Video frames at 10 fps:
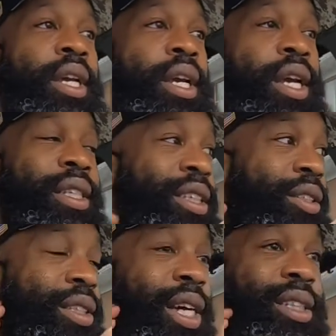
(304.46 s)
It still
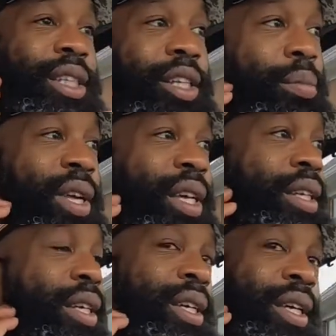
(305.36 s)
sucks a little bit,
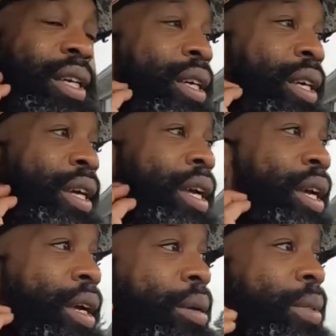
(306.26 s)

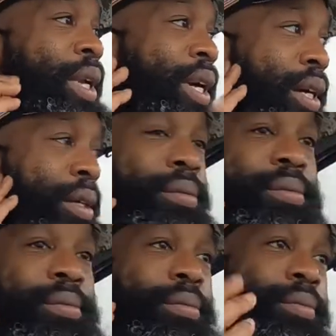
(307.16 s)
but uh,
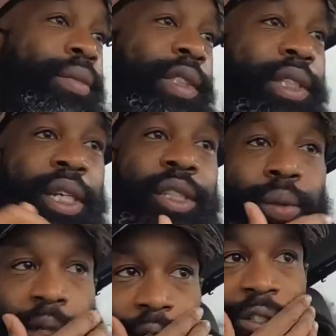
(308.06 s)
it is
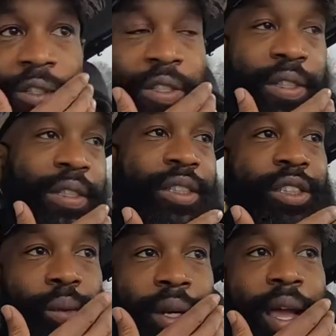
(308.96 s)
what it is. This
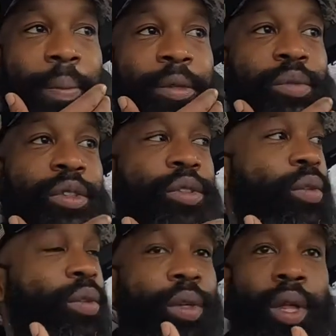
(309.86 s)
is what happens when
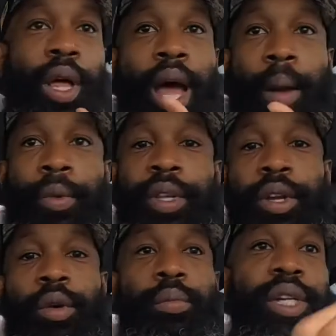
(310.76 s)
you operate
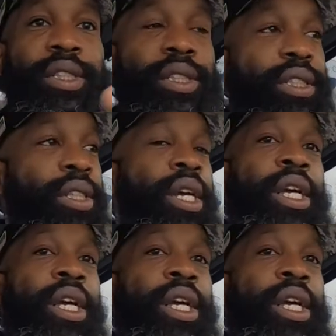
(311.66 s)
your own business.